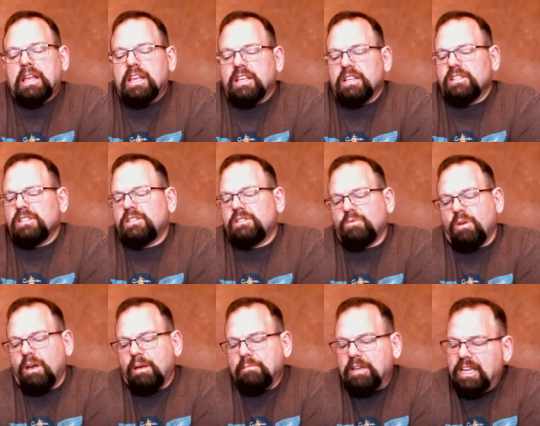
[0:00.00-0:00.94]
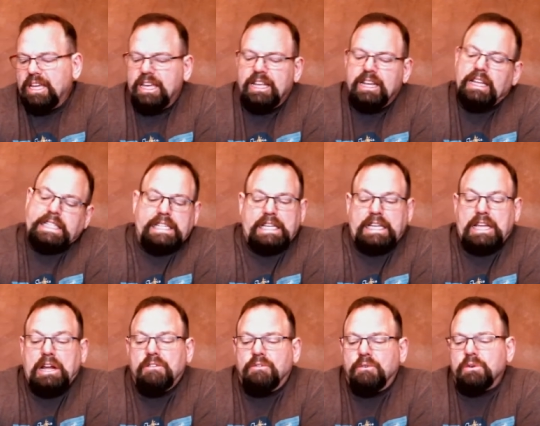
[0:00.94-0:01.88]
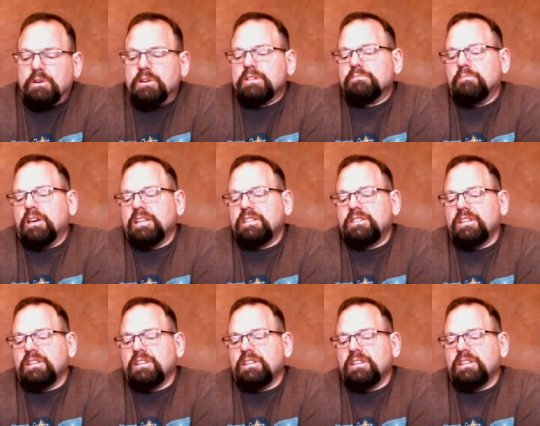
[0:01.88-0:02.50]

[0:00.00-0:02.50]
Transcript: And Swami doesn't care for it as much.